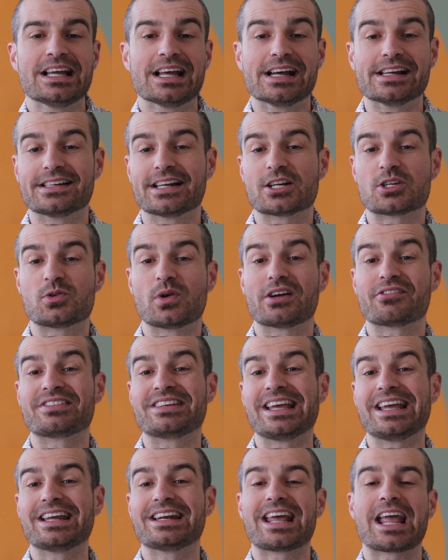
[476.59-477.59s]
and that you have
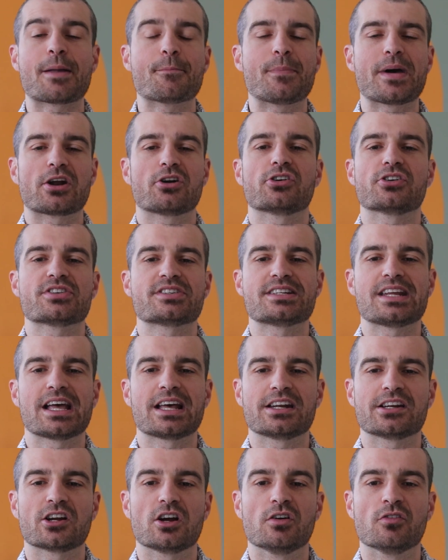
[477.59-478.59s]
gained a better
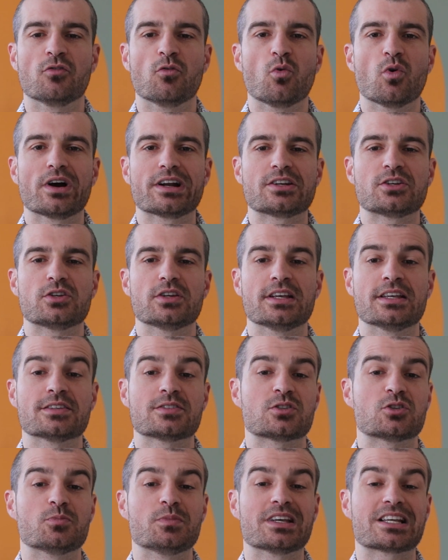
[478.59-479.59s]
understanding of what
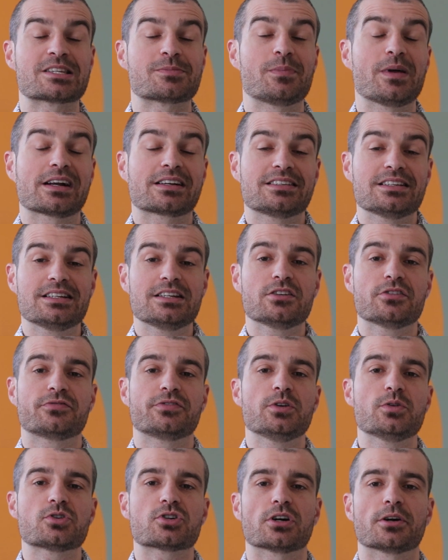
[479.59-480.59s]
is to be expected in the
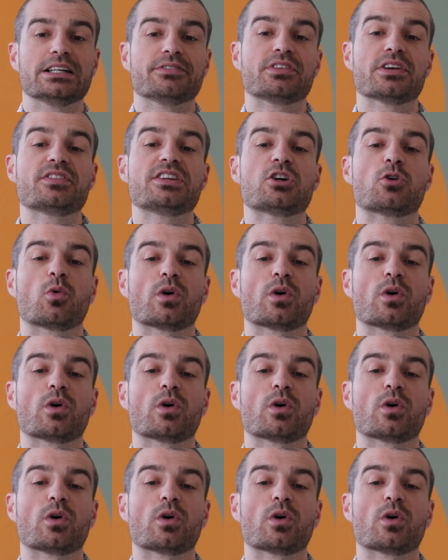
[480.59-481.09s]
future. If you have any